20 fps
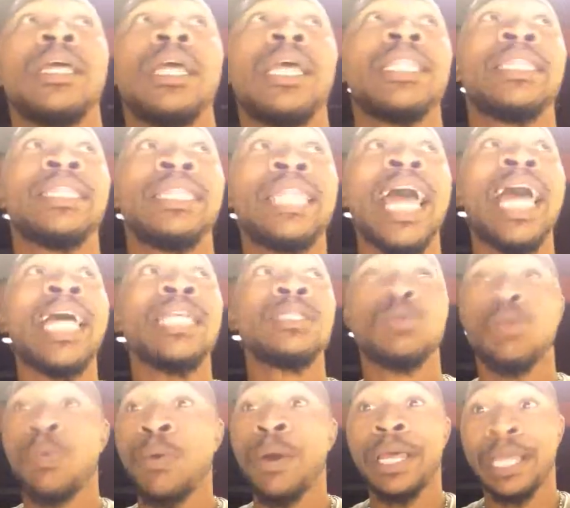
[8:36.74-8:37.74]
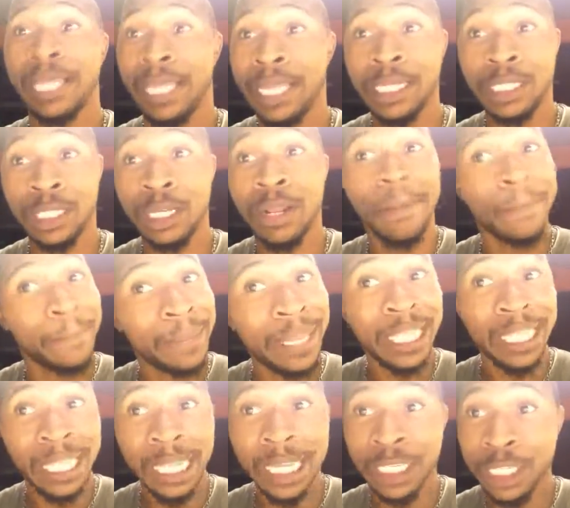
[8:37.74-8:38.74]
And that's what should
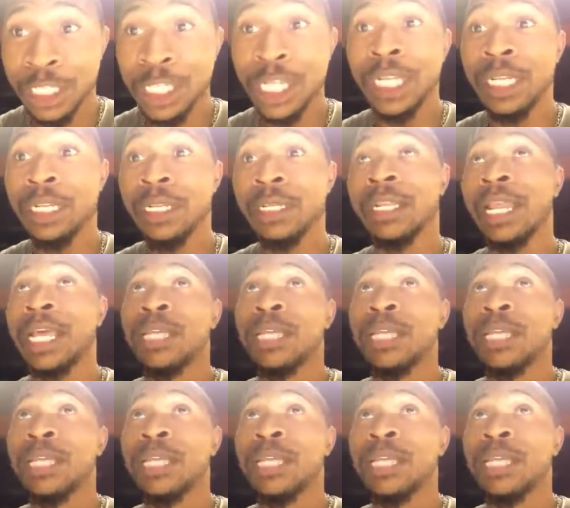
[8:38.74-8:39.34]
be the agenda.